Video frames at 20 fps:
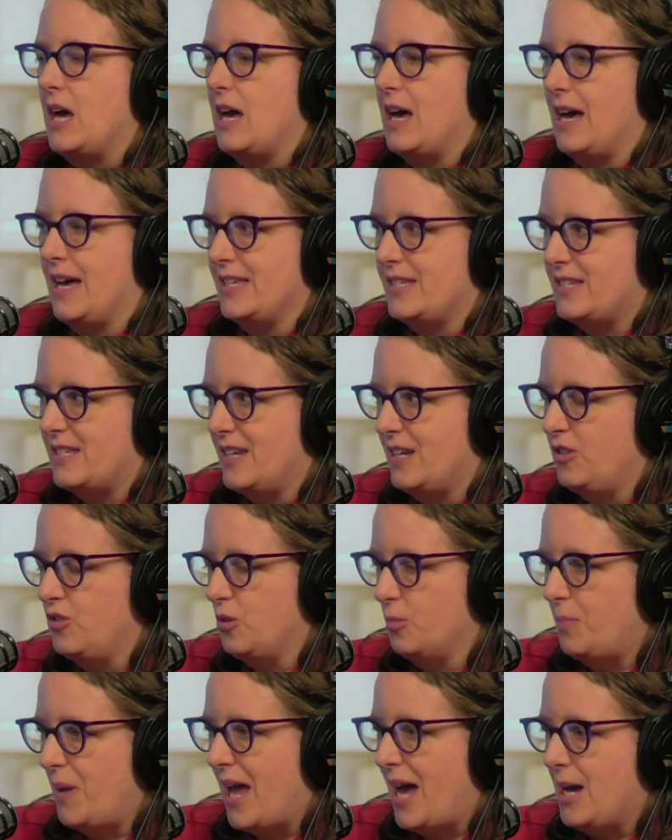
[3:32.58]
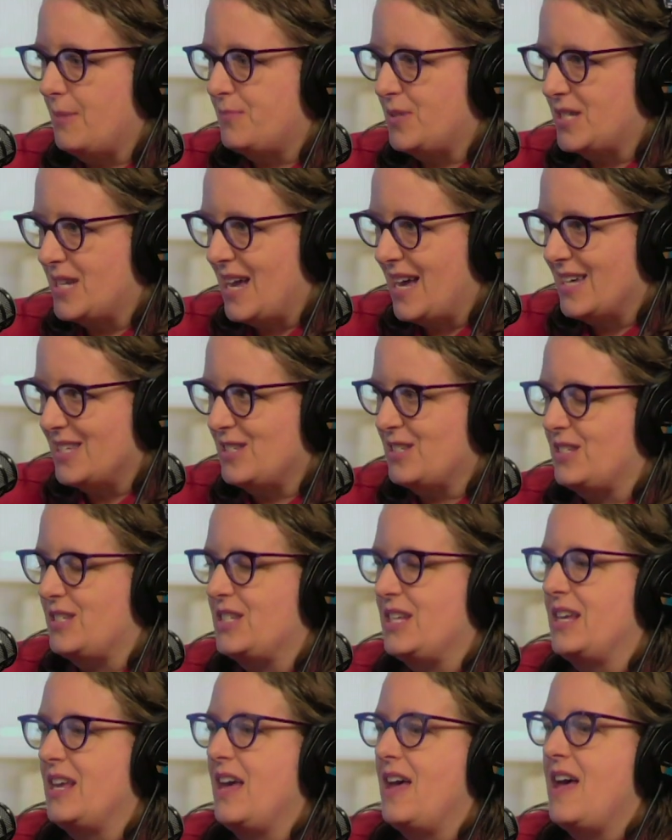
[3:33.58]
a single pap
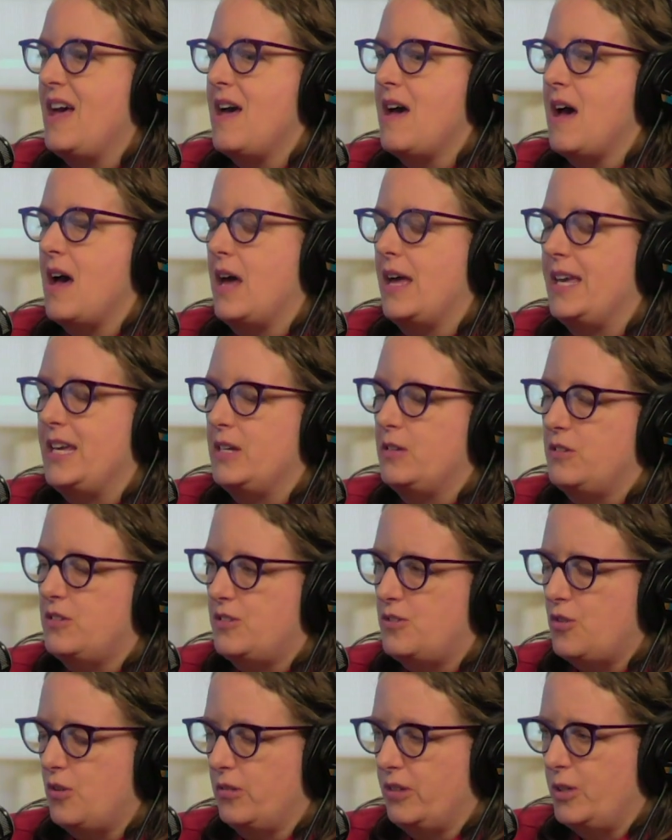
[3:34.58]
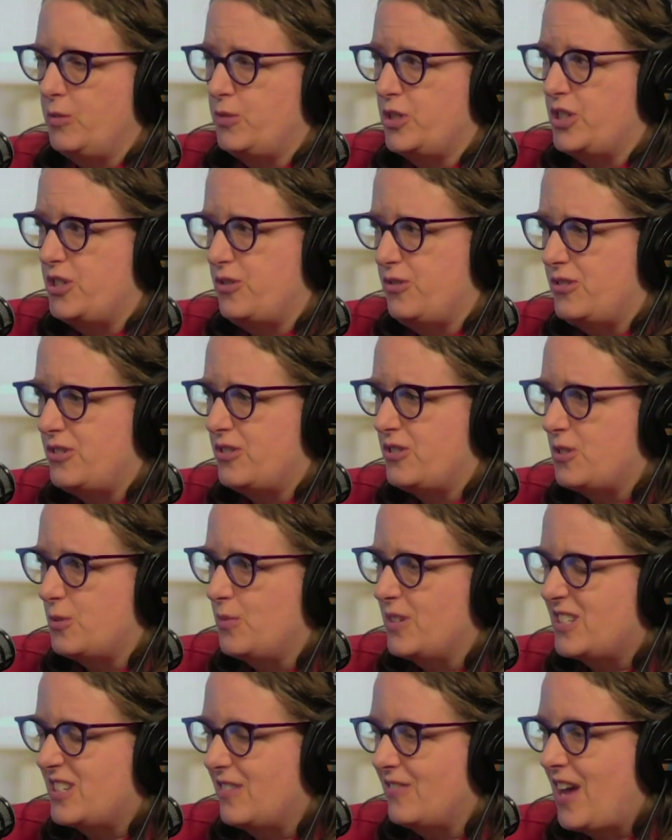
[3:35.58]
test, it certainly reduces your
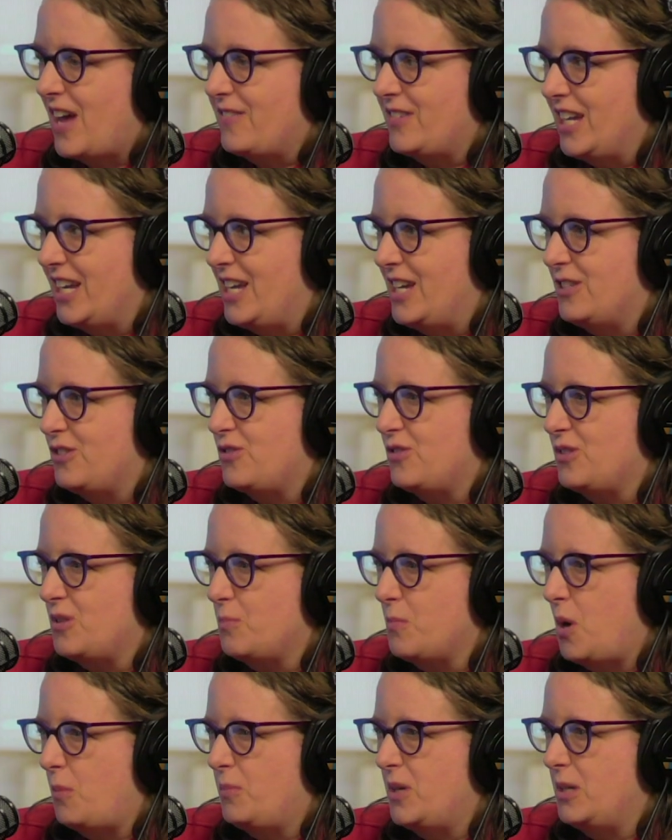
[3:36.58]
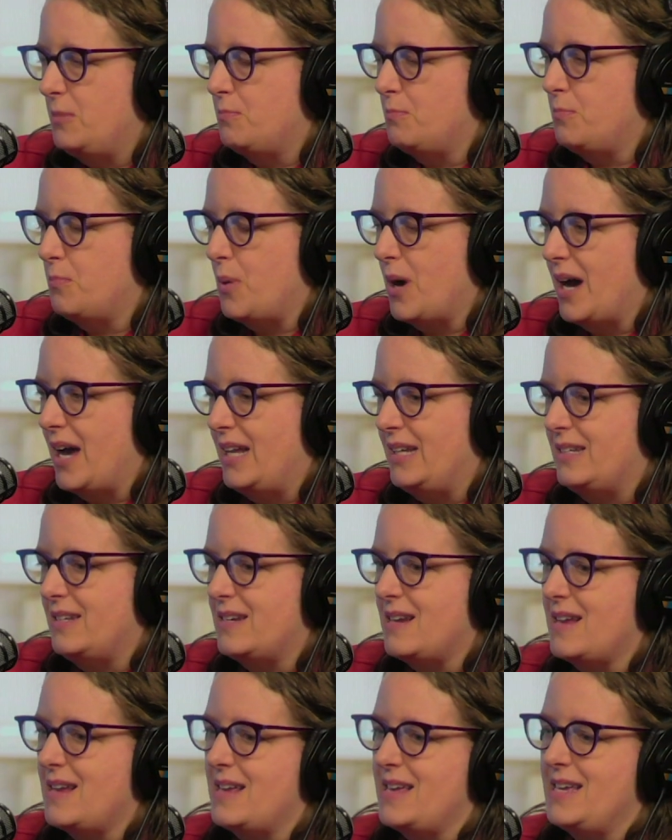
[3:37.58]
risk of having cancer at the moment, but
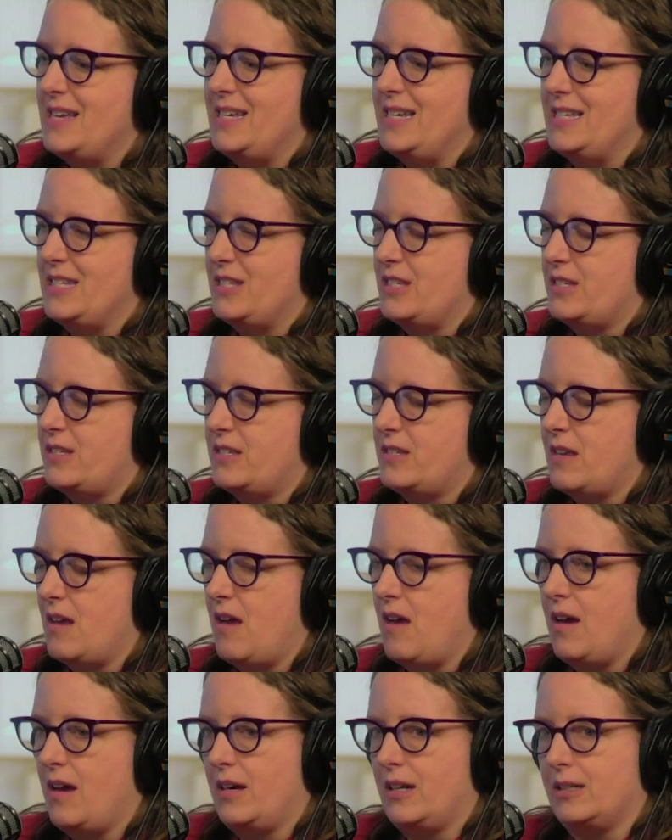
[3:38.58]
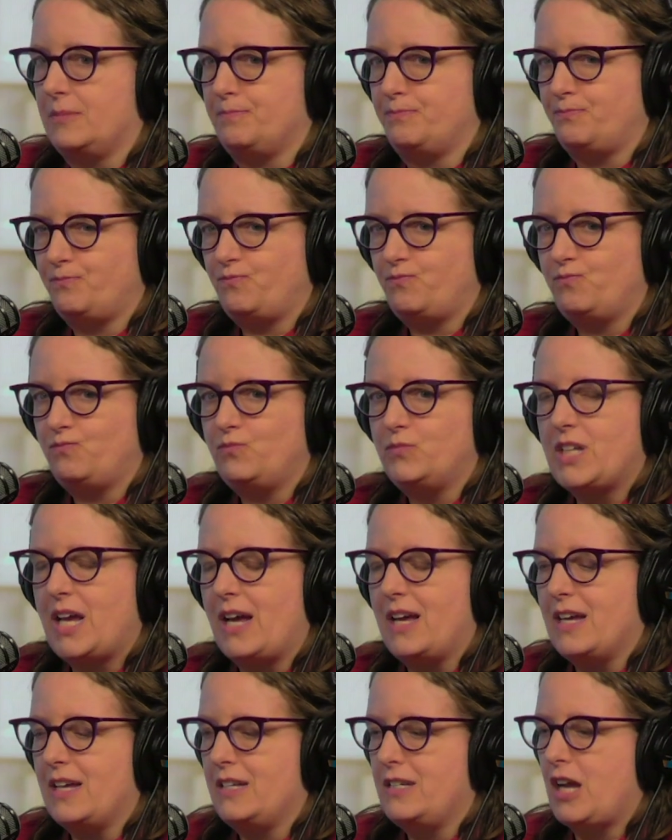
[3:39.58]
it's um,
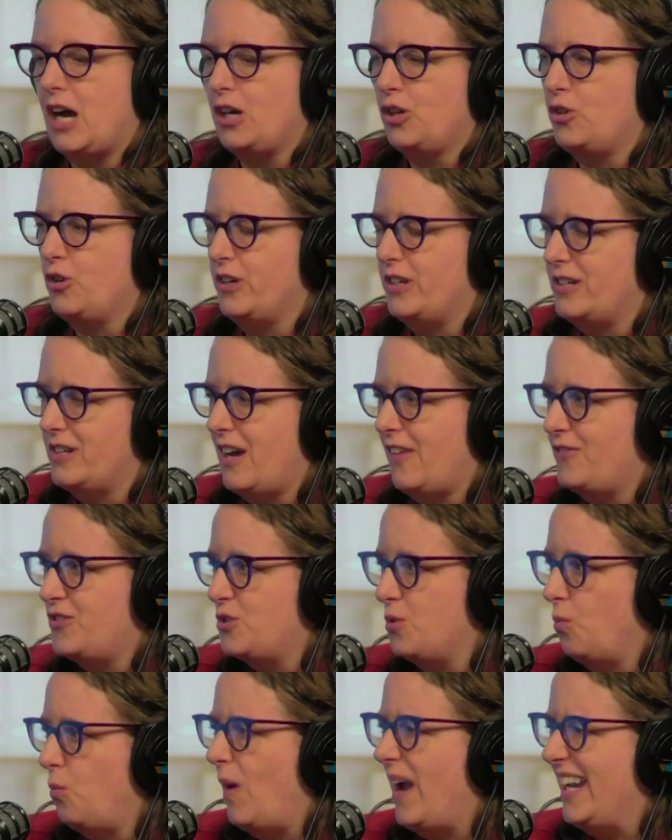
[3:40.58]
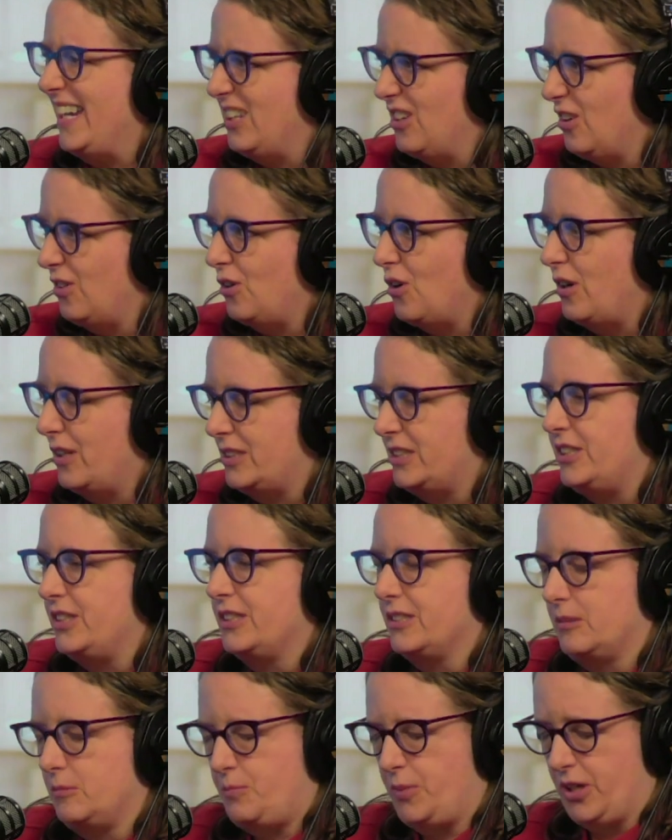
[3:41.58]
not good enough to wait a long
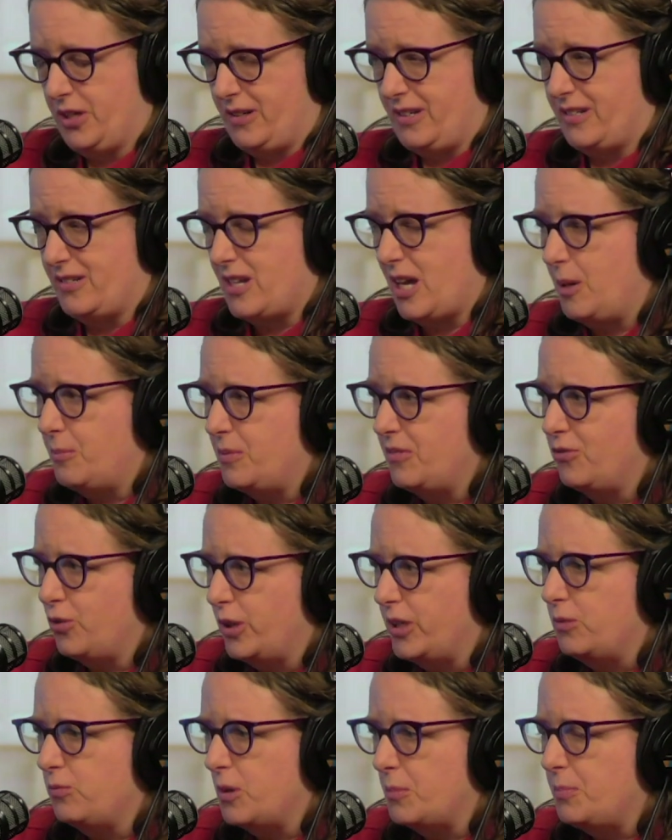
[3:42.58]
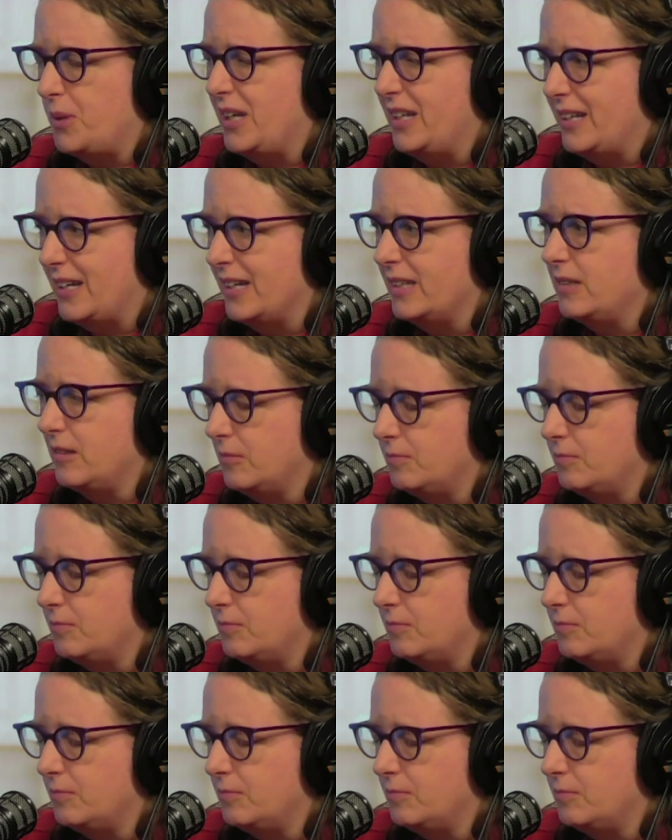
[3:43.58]
ter- period of time before you repeat it.